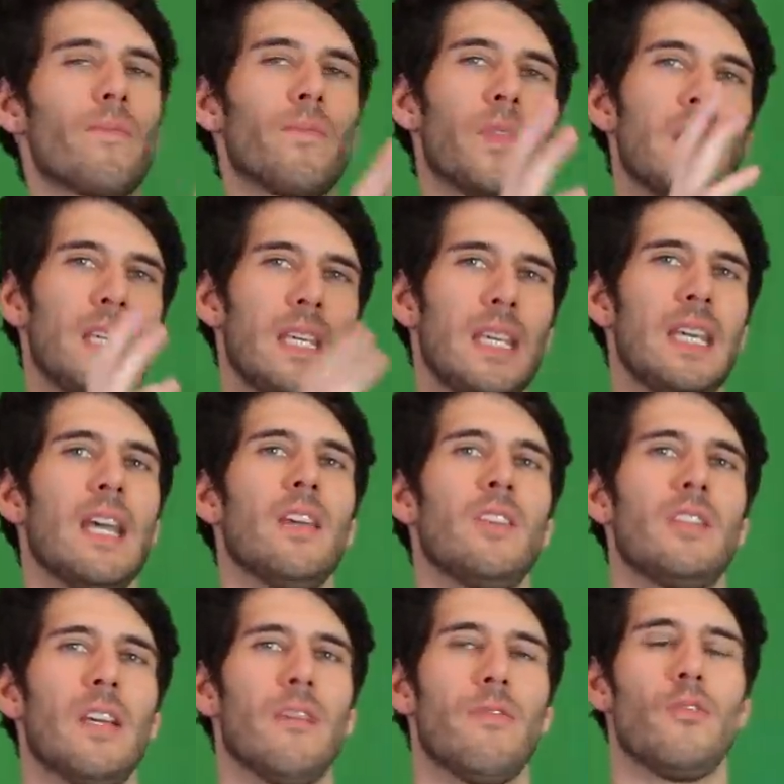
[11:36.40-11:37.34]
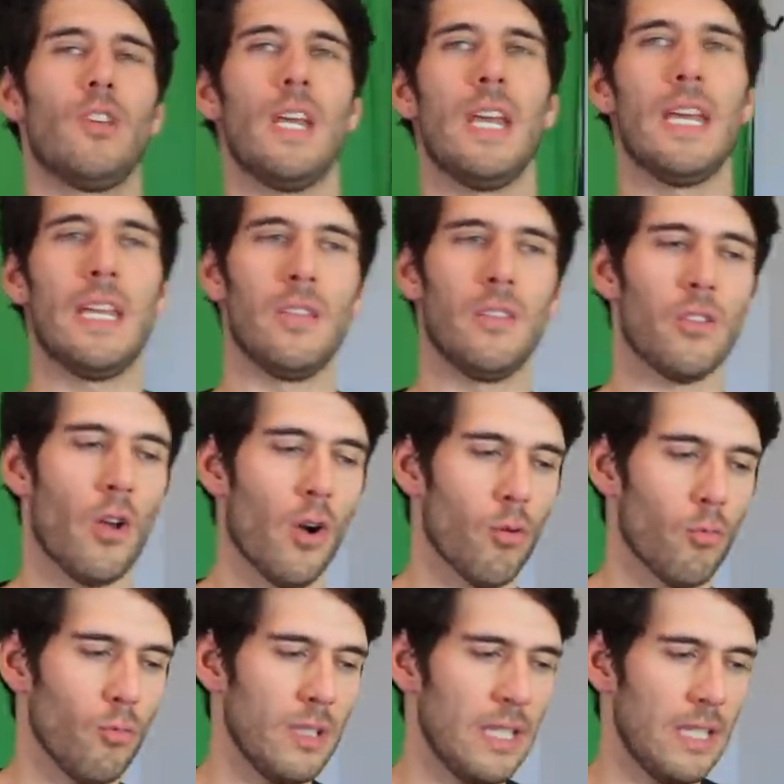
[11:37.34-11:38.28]
the ESFJs
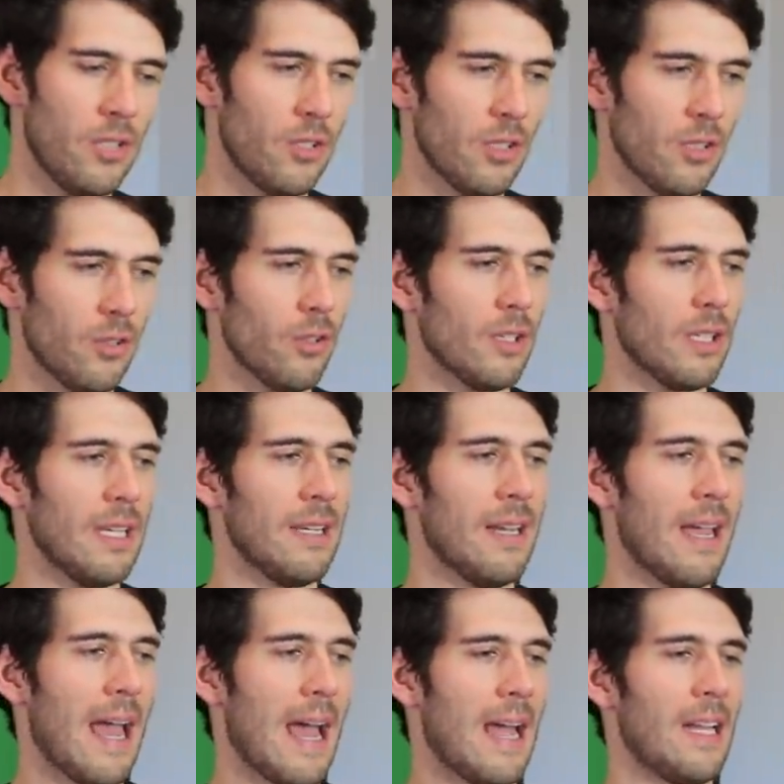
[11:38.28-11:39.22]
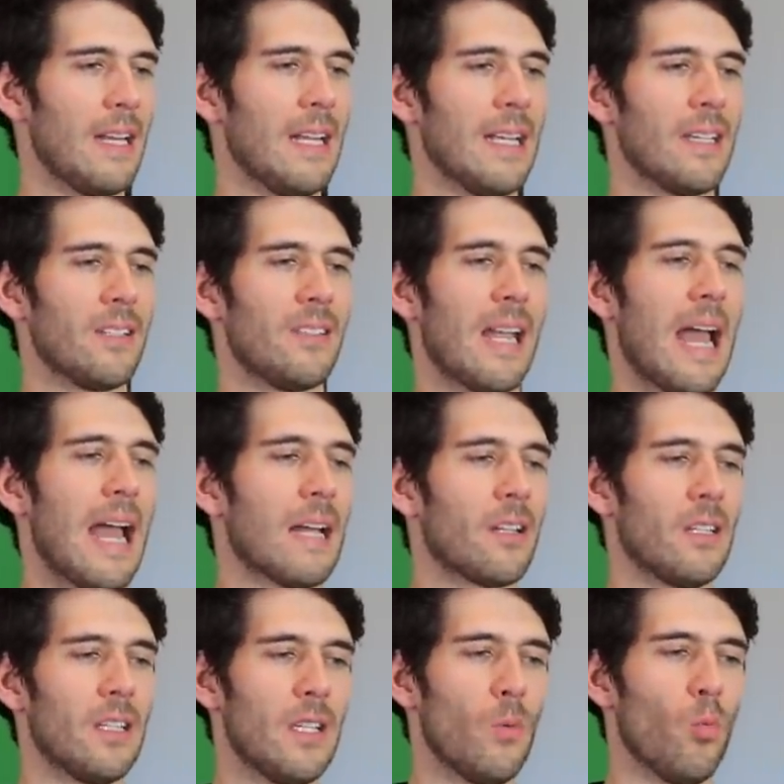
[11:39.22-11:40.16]
are really just looking at
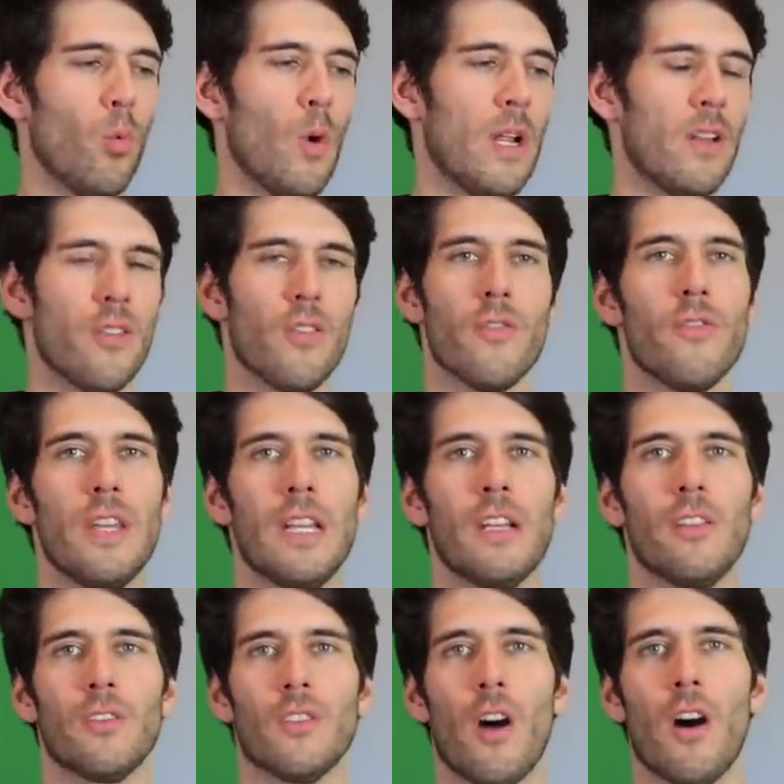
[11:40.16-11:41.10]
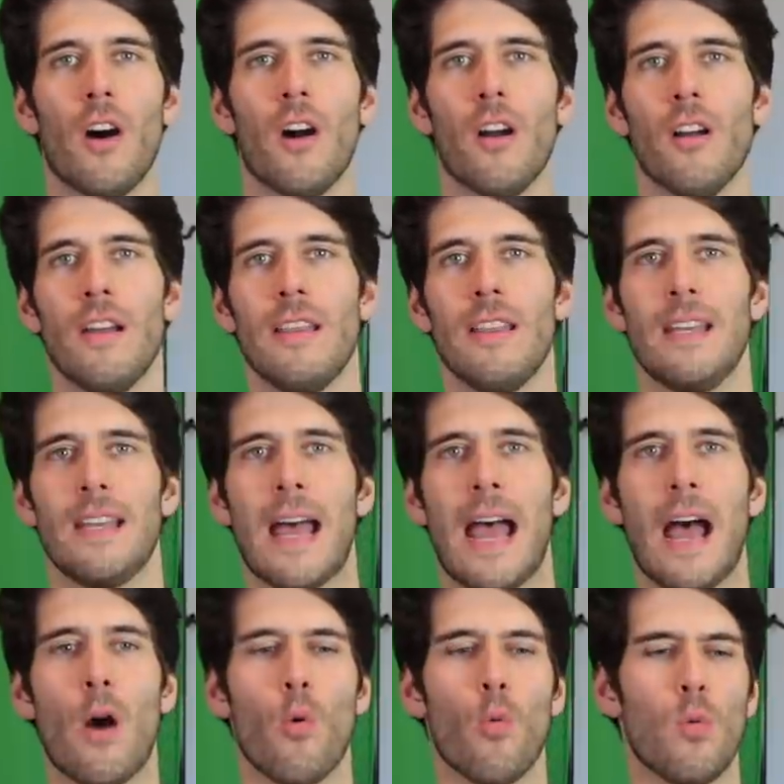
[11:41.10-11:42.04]
exactly what the things are and then
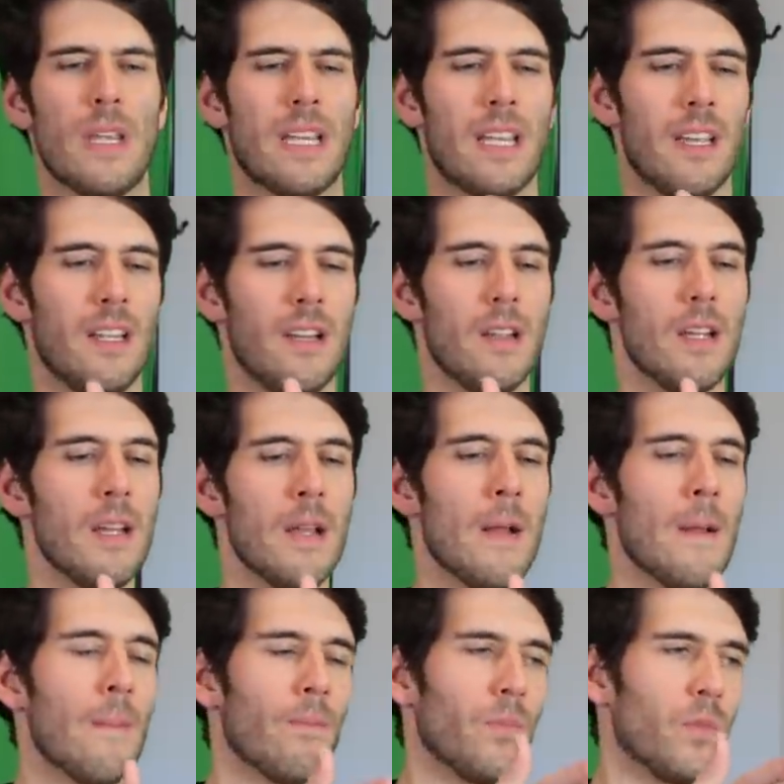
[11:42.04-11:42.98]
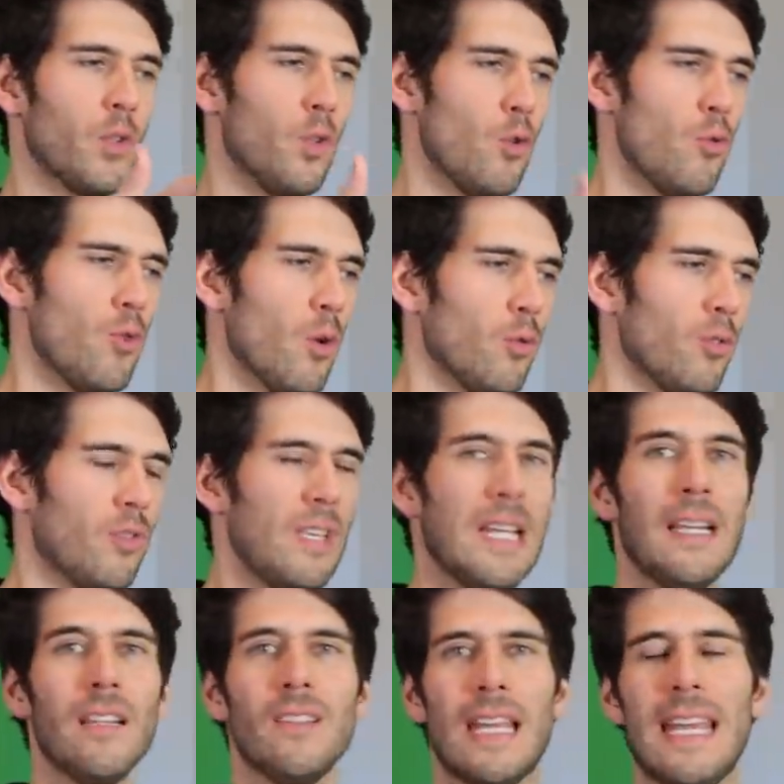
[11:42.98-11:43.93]
how we can do those
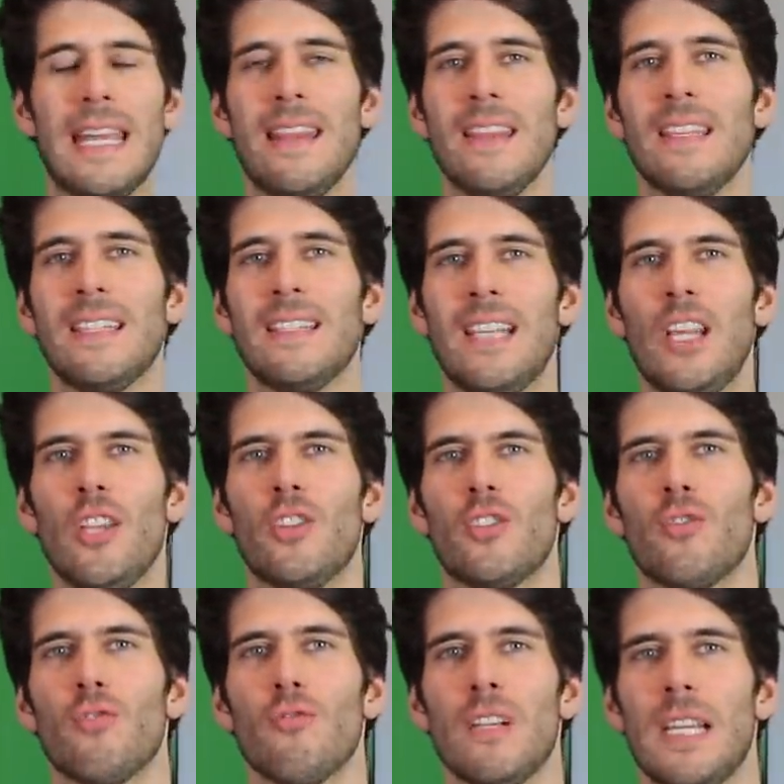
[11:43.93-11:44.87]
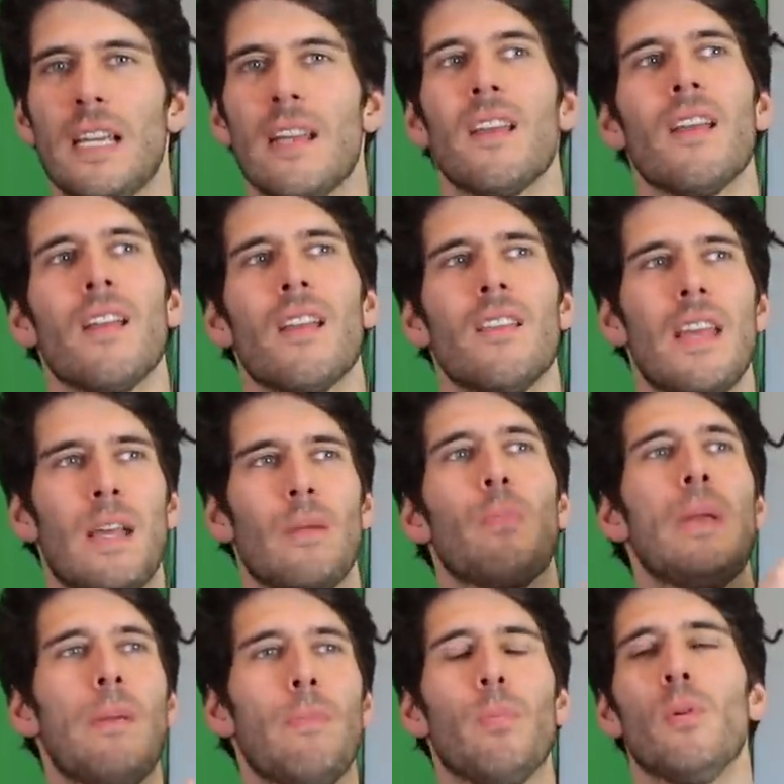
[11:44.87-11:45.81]
things in the sensory
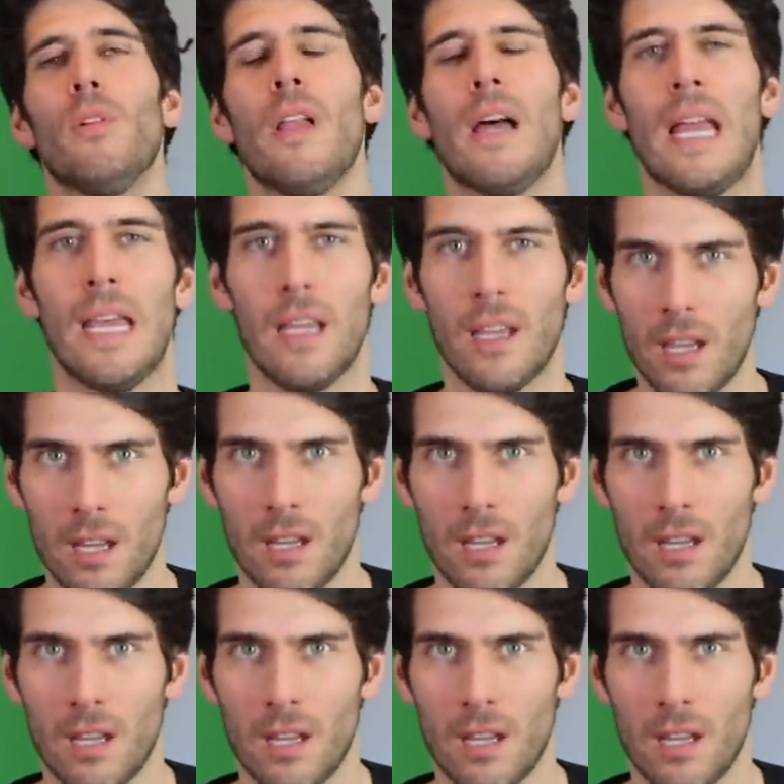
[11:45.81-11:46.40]
that people like.